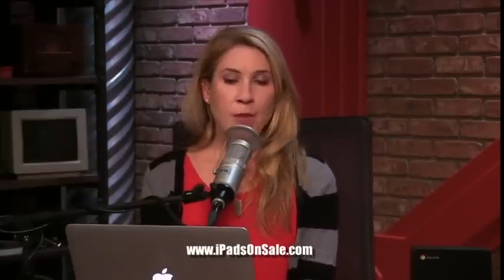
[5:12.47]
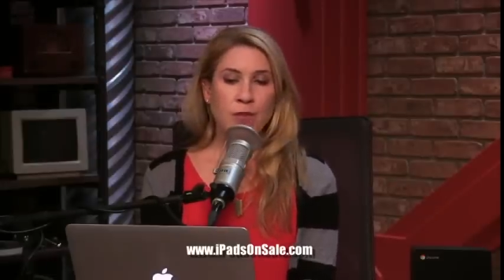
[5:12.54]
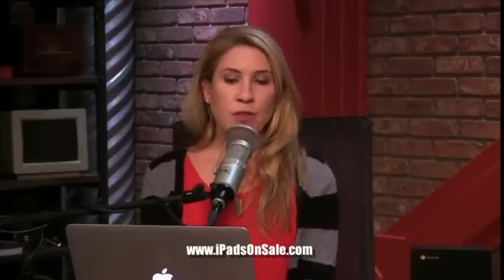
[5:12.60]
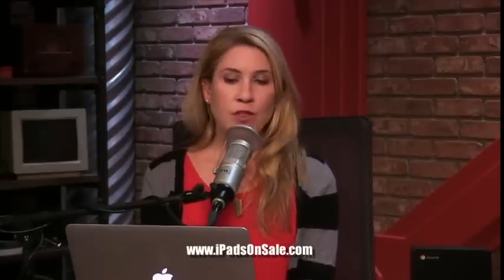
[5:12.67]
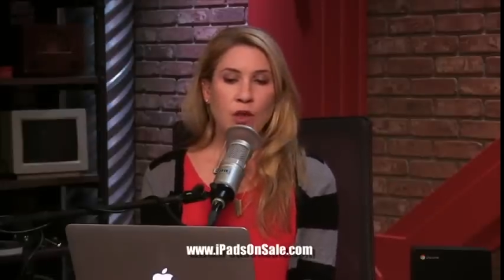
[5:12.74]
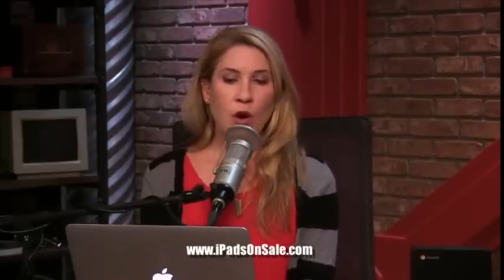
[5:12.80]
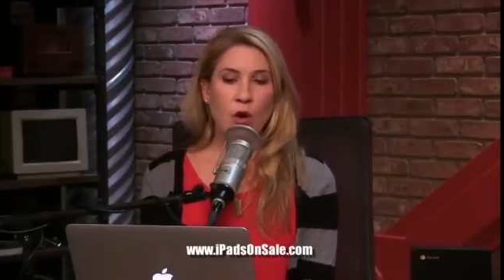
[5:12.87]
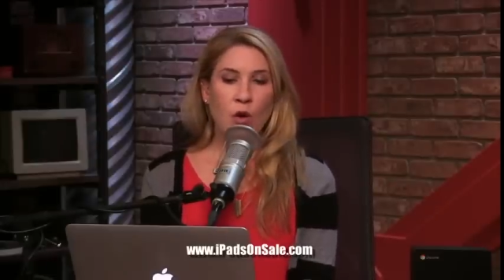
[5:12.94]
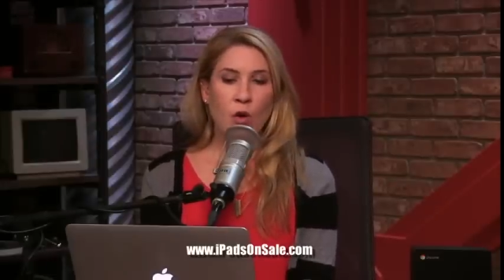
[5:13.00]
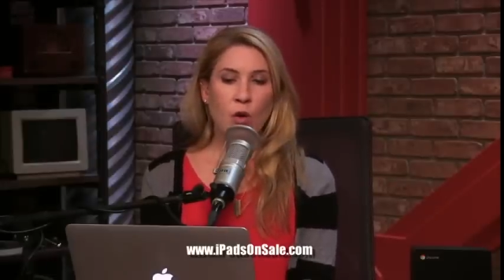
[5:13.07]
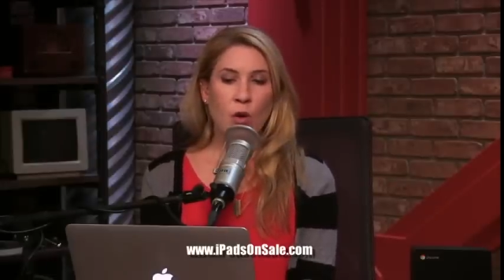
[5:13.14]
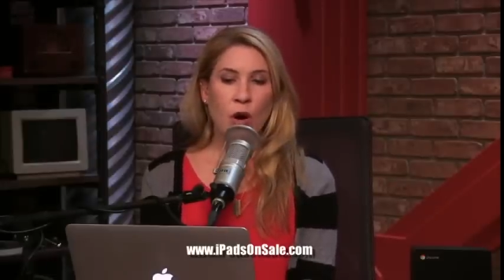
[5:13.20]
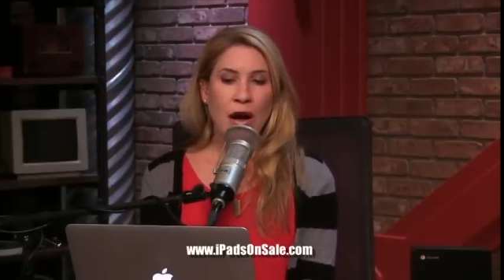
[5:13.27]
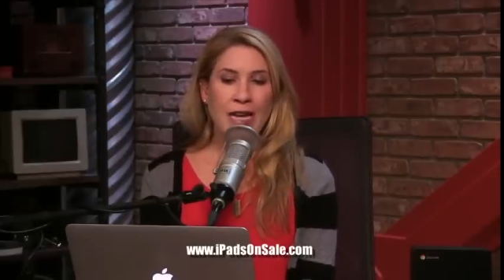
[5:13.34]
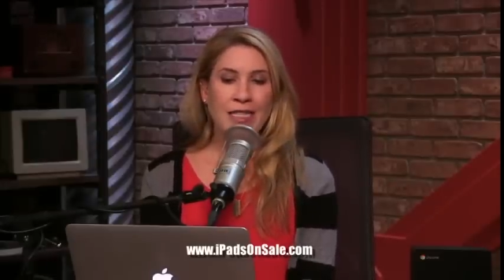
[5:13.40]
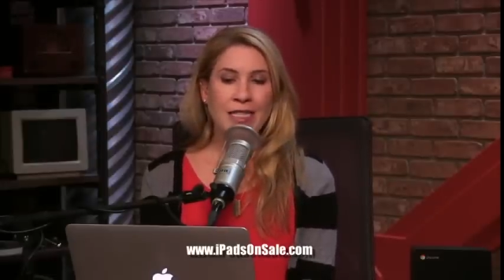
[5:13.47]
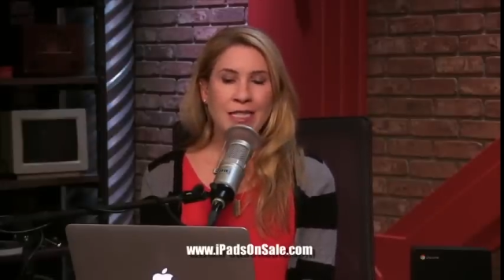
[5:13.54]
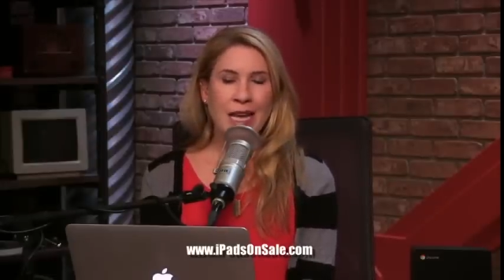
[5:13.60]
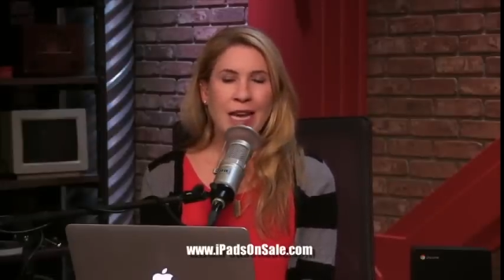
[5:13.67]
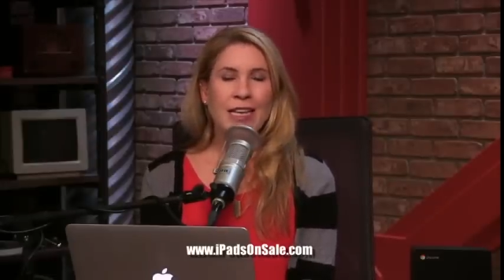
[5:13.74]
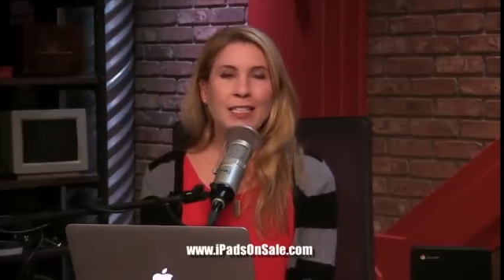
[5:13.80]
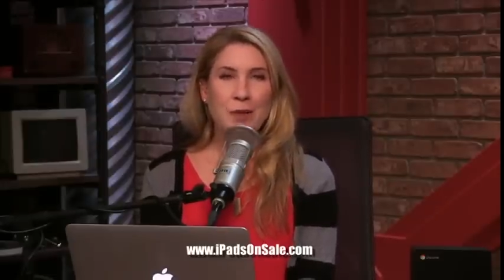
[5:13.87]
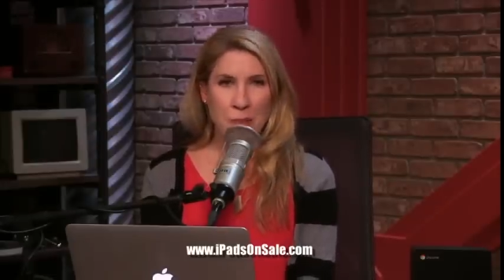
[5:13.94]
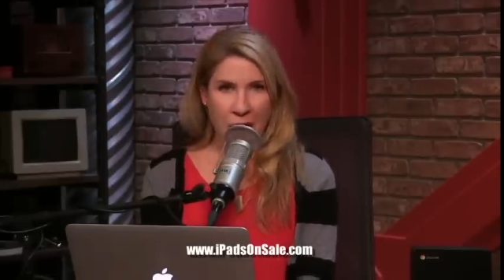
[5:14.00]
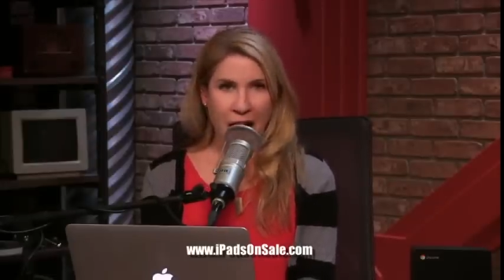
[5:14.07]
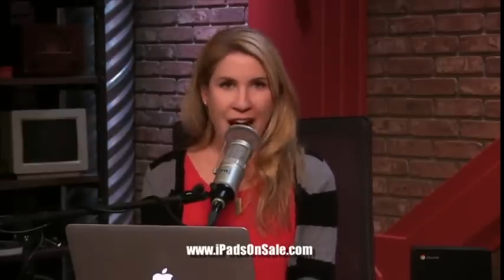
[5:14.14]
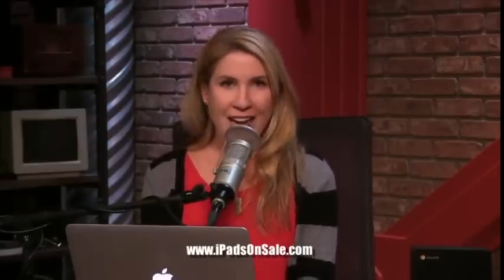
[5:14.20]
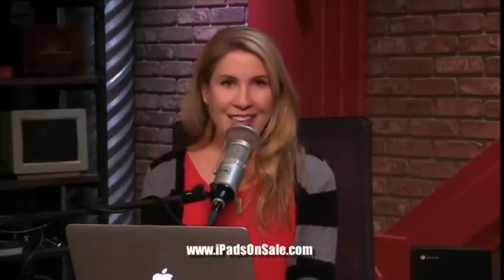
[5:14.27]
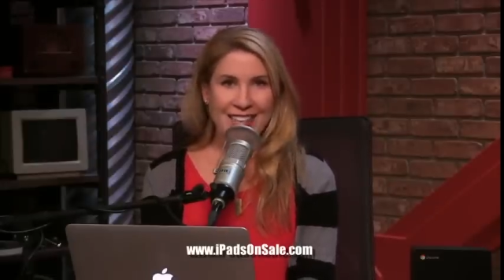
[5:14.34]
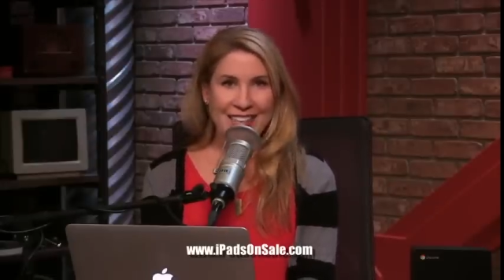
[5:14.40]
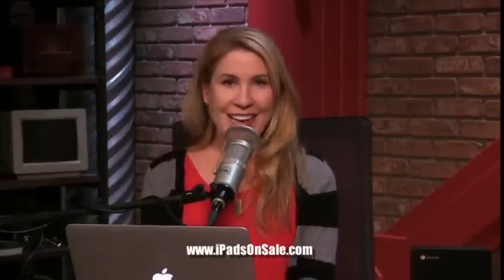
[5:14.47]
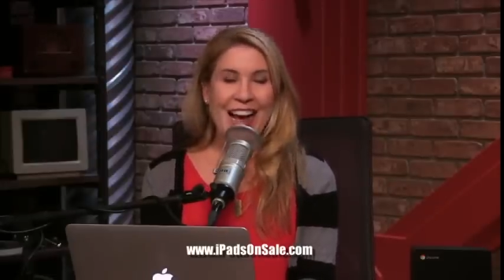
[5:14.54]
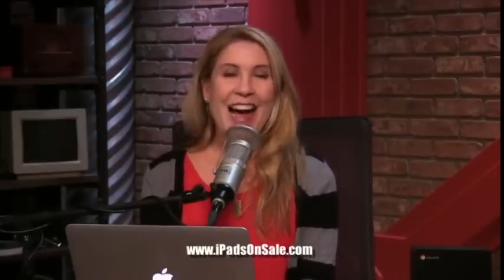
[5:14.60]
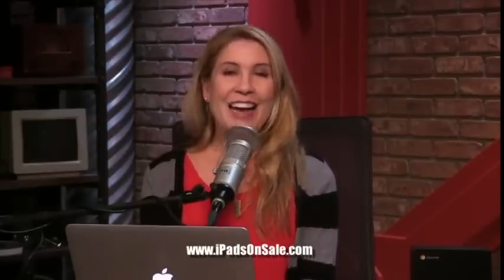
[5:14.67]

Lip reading: So I said it's a buy.